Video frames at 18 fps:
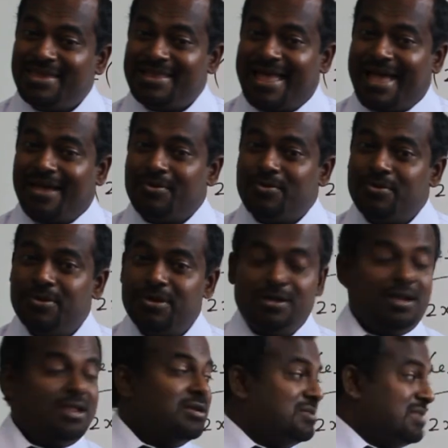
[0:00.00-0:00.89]
me now.
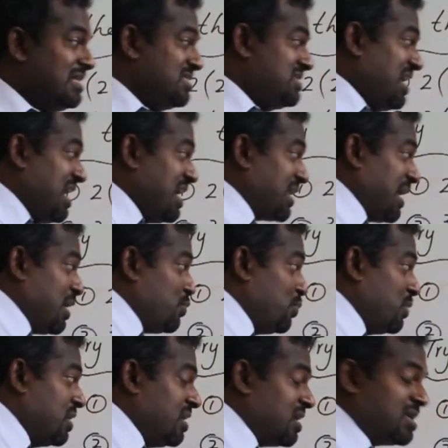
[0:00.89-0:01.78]
The C
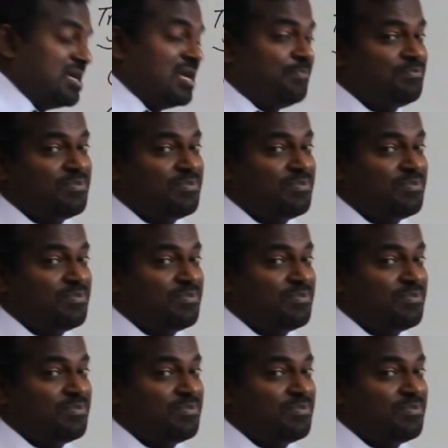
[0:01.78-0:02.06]
grade work.